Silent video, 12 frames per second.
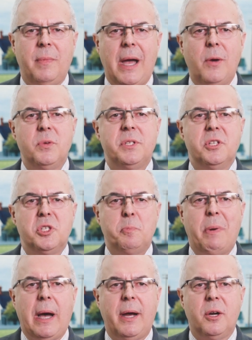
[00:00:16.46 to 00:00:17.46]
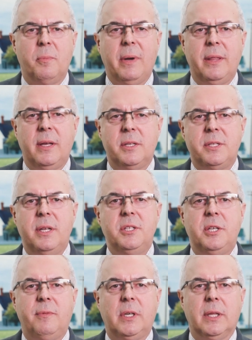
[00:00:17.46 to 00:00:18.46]
I was inspired by the
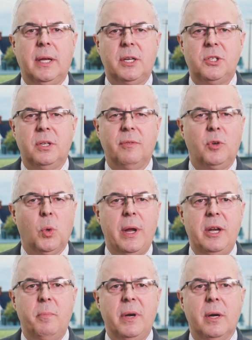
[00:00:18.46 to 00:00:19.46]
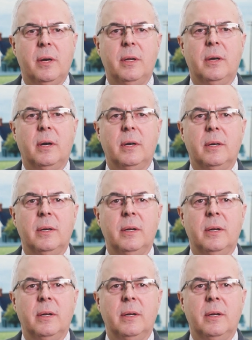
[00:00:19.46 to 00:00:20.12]
extensive collection of great American art,